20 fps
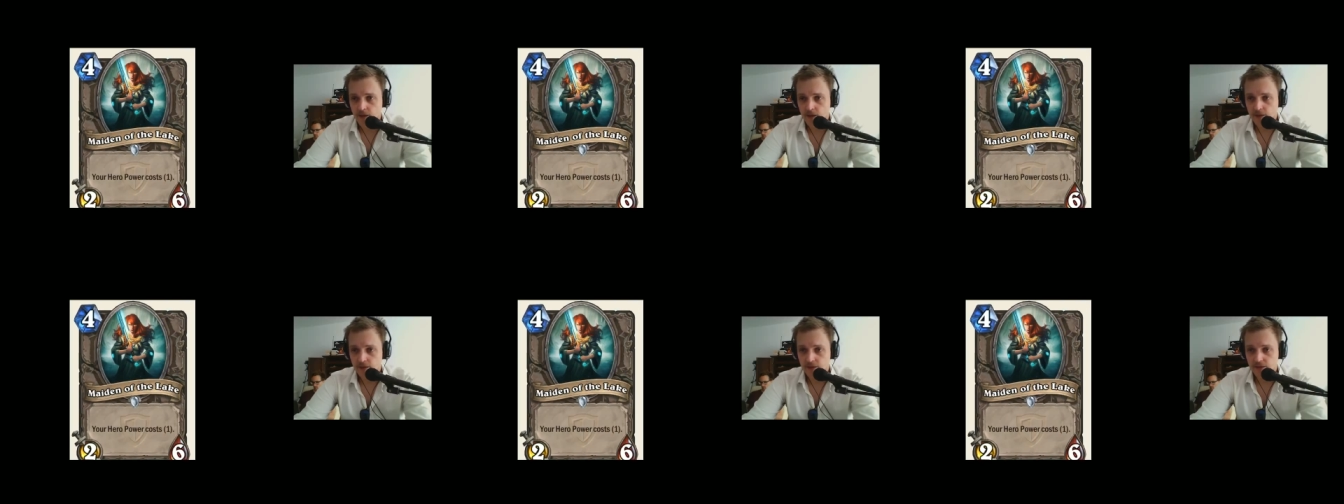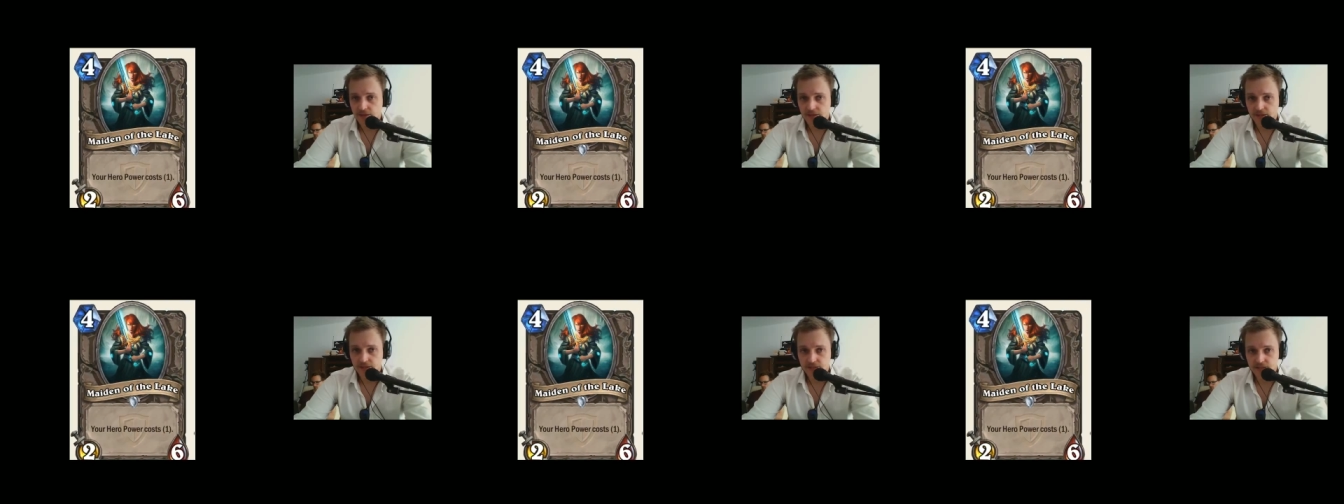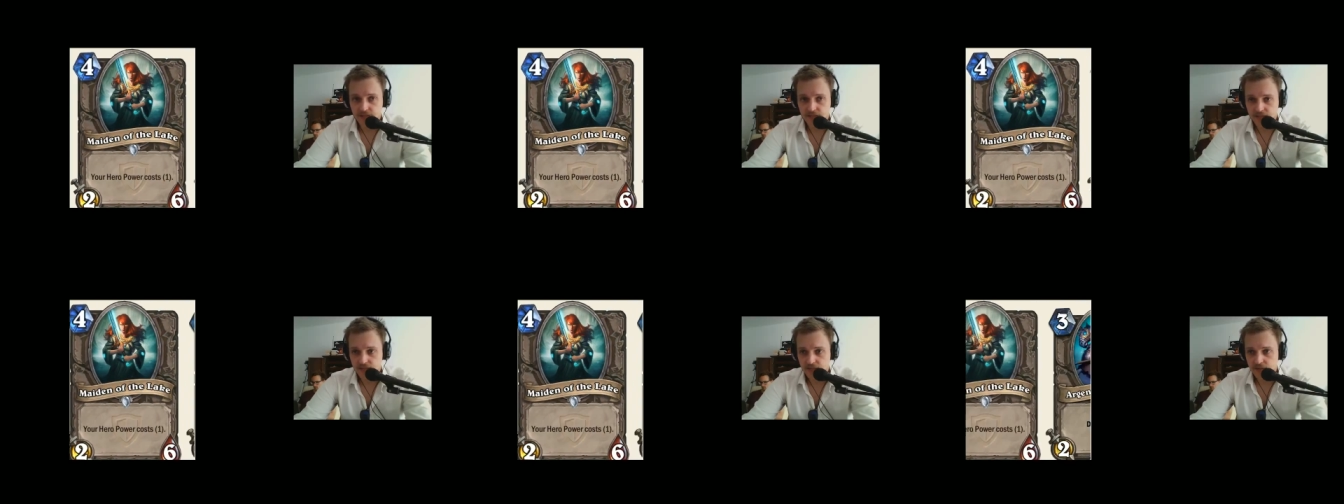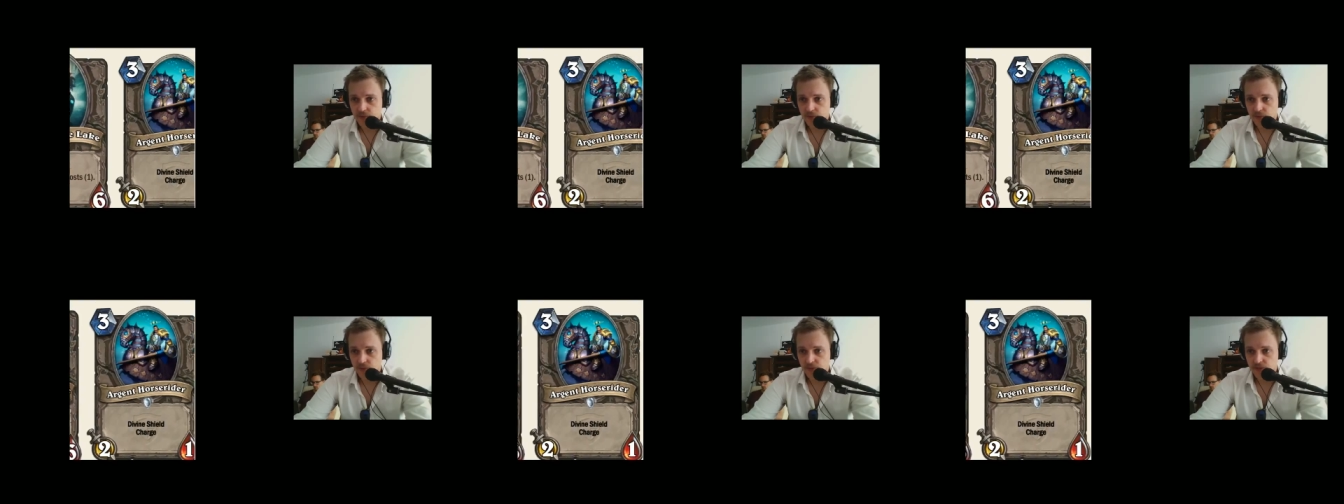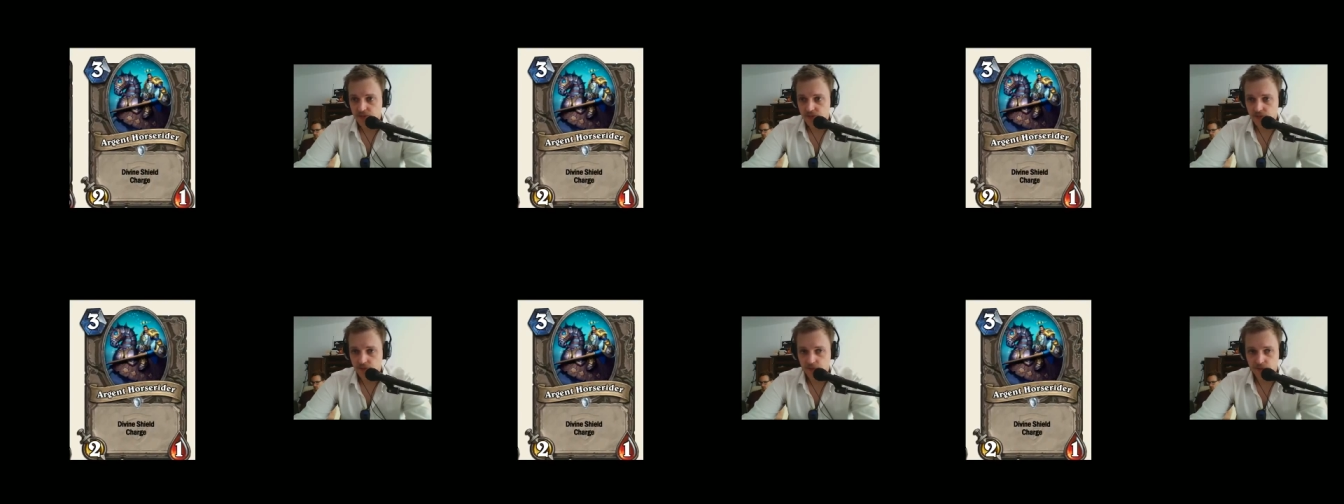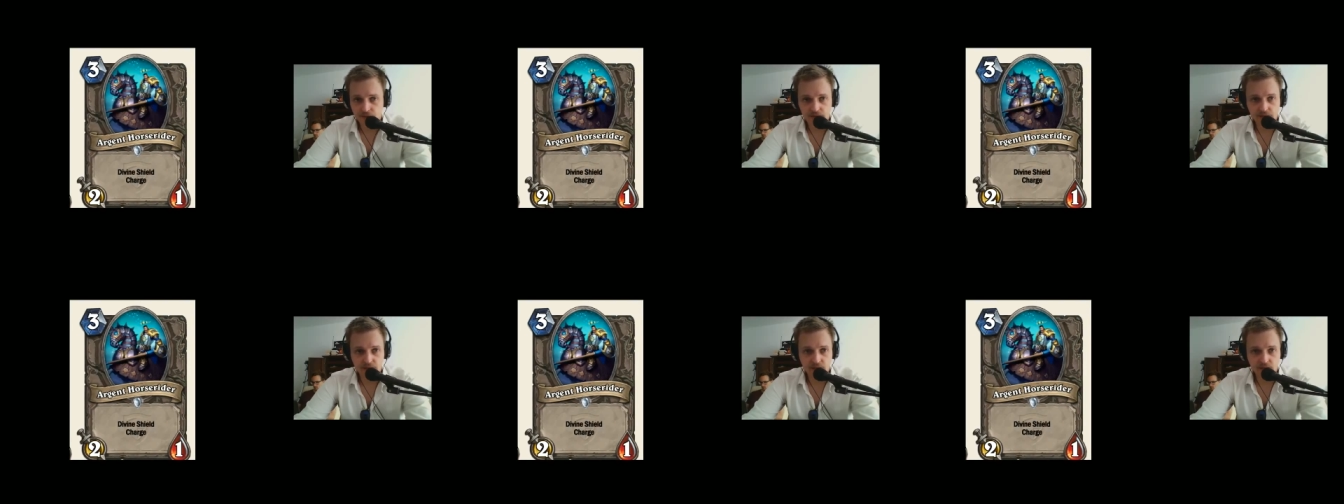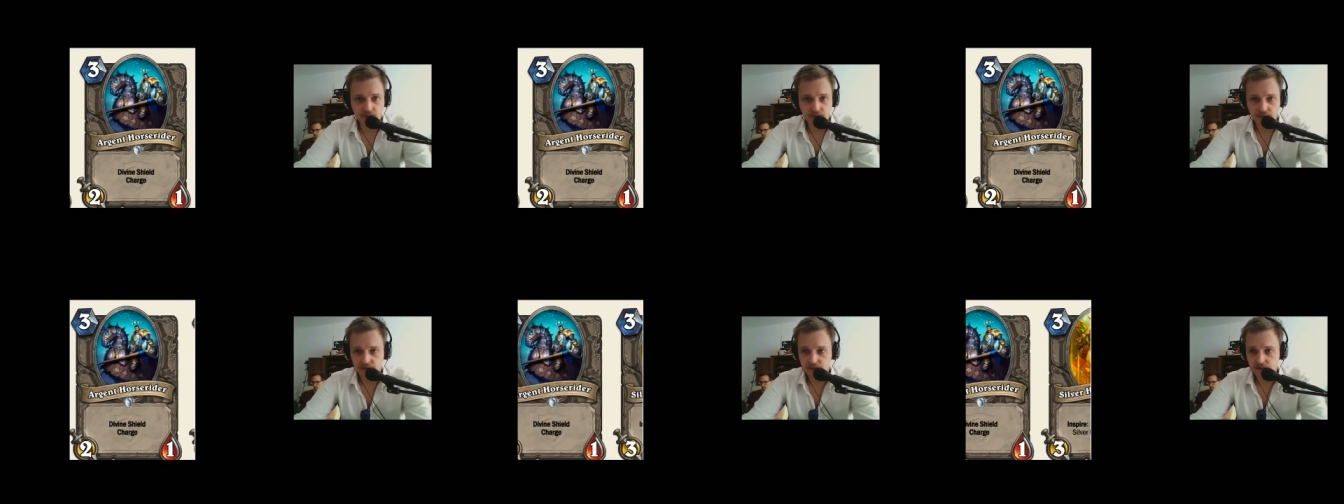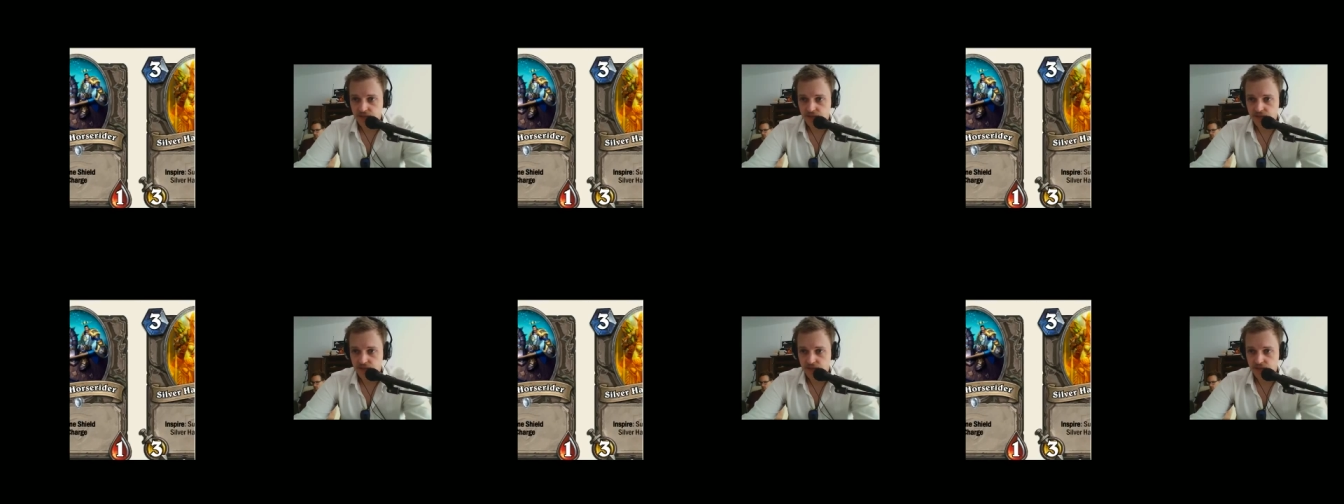there's this card. We already talked about that.